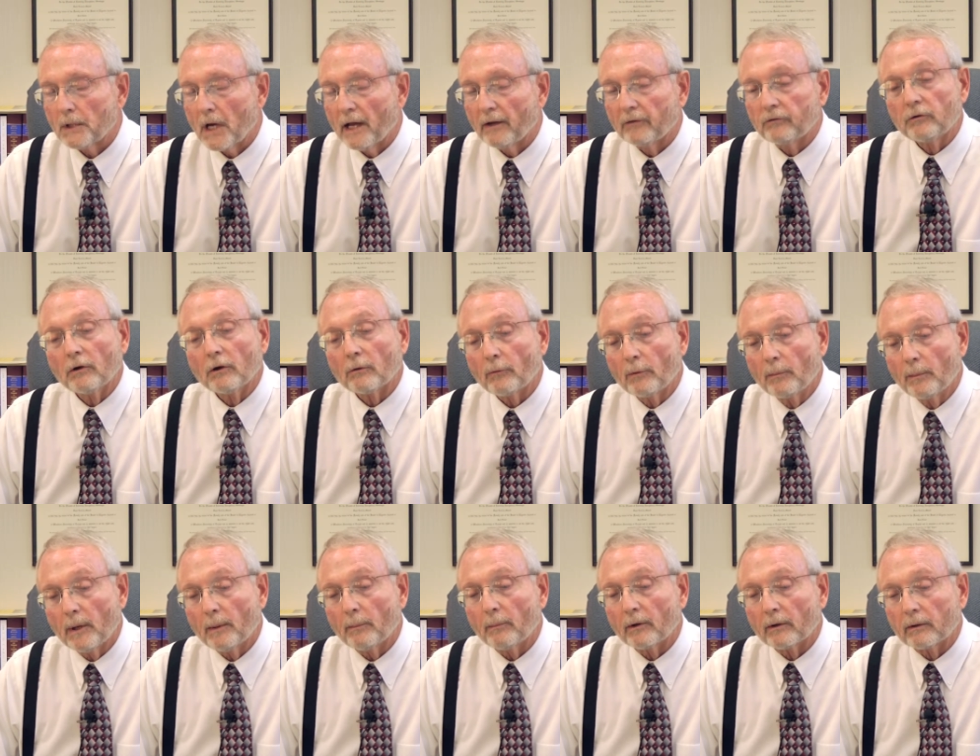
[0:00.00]
I still
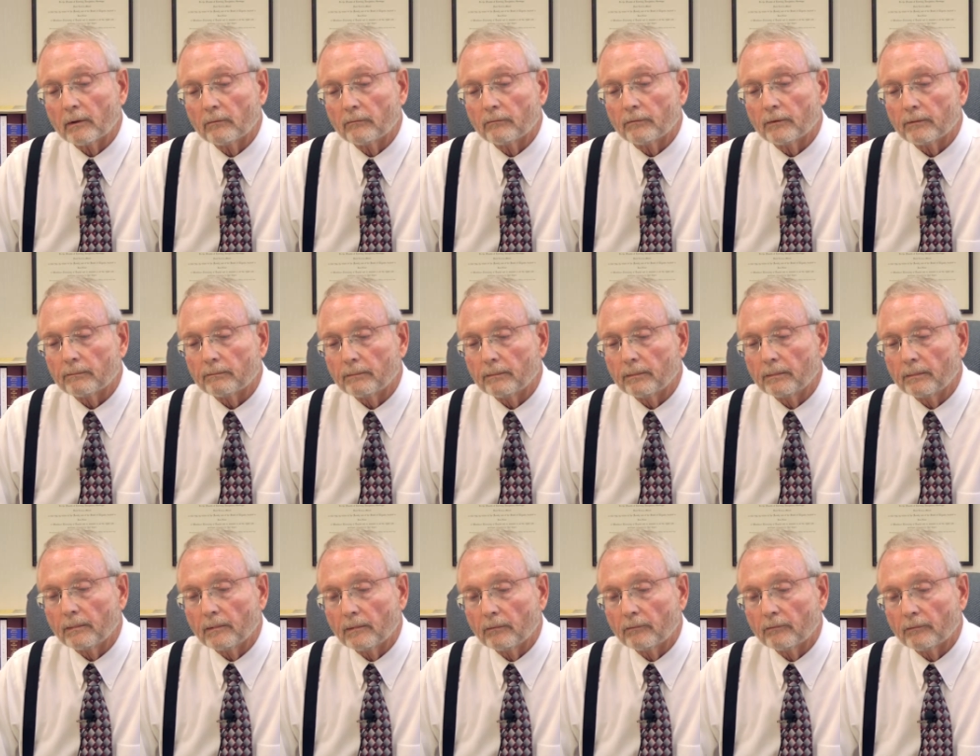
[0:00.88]
remember
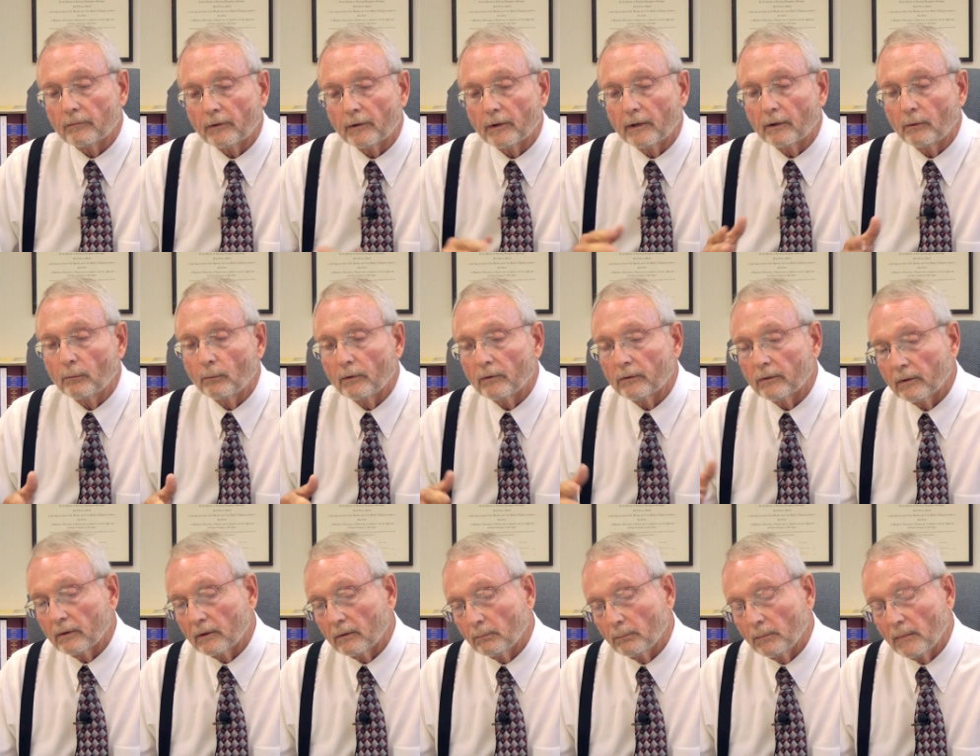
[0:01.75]
conferring
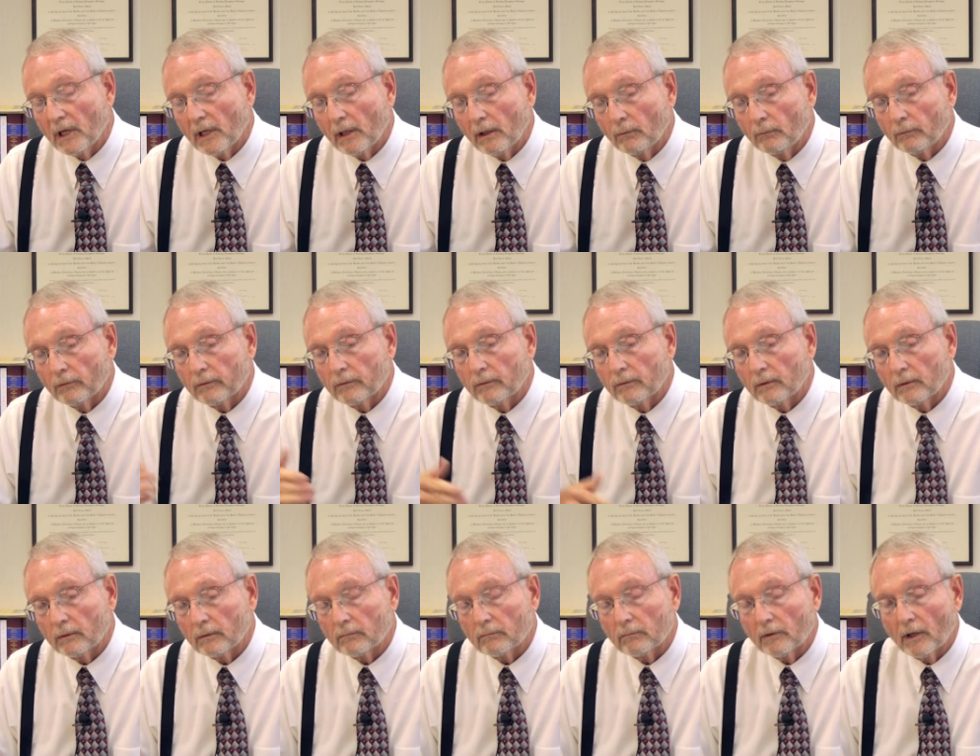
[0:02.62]
with in a meeting
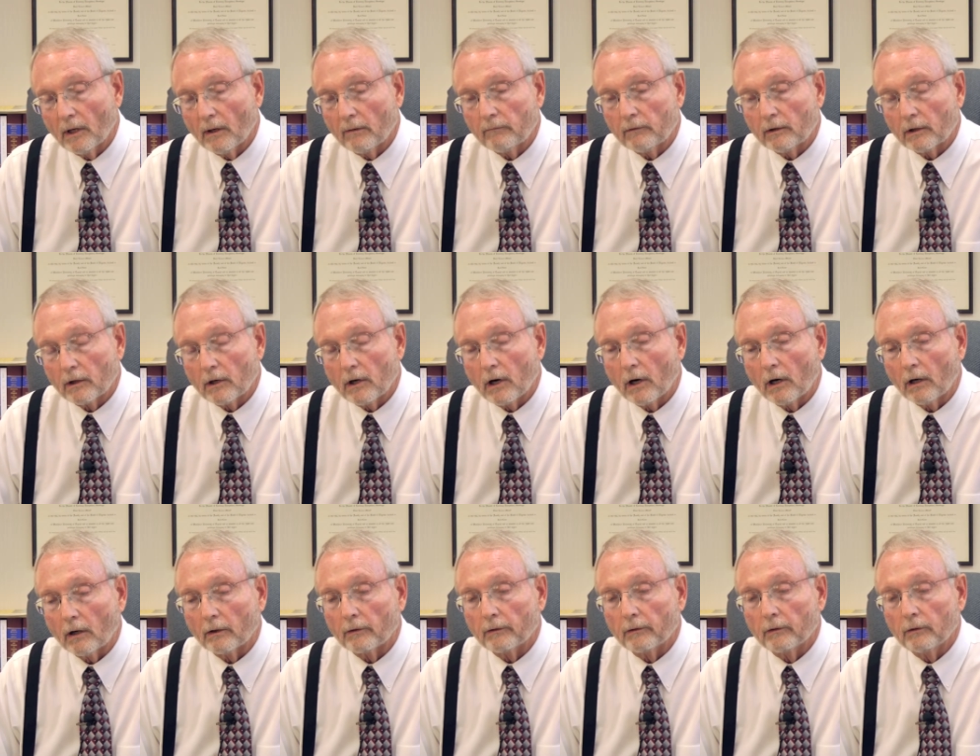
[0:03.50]
with Governor
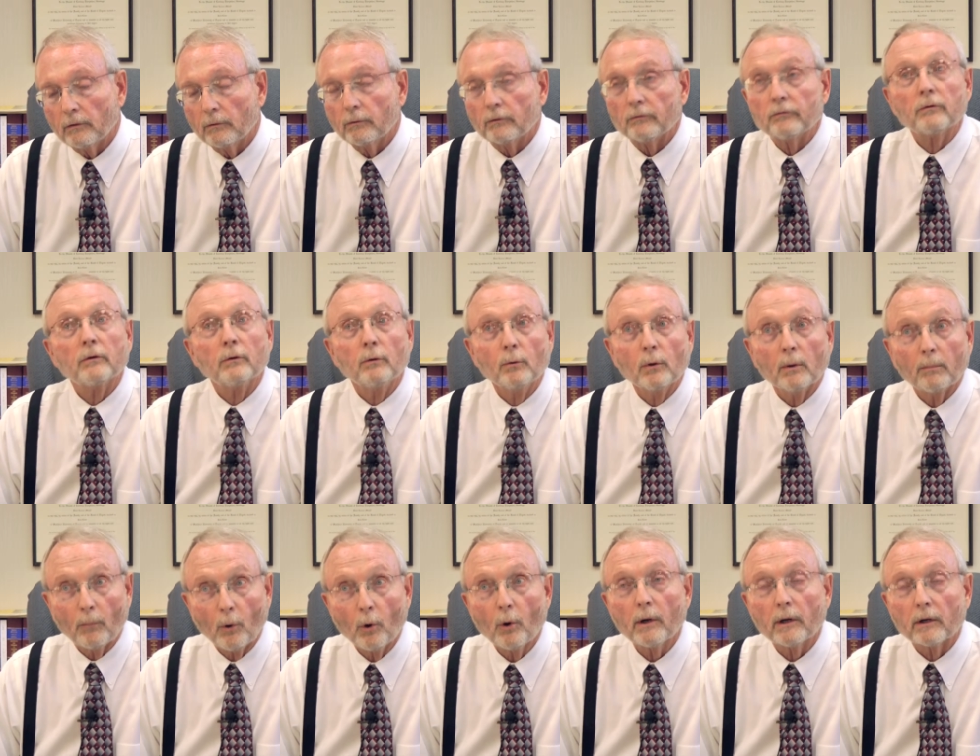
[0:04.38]
Carlin, who
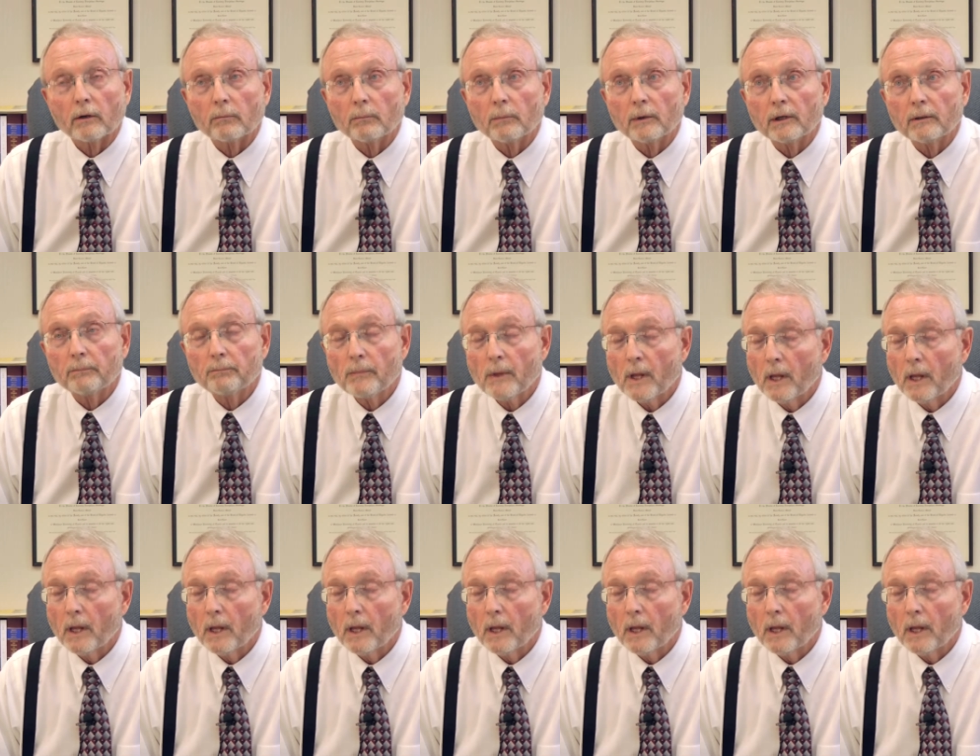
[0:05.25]
appointed me.